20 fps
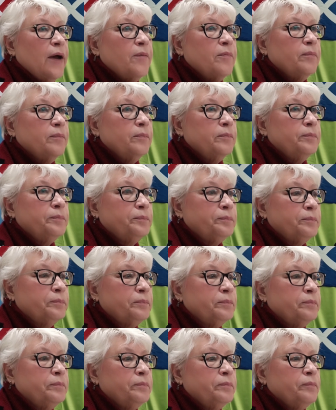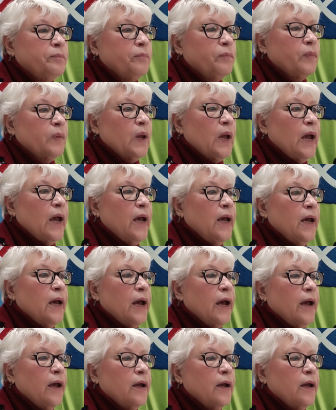Yeah. Okay.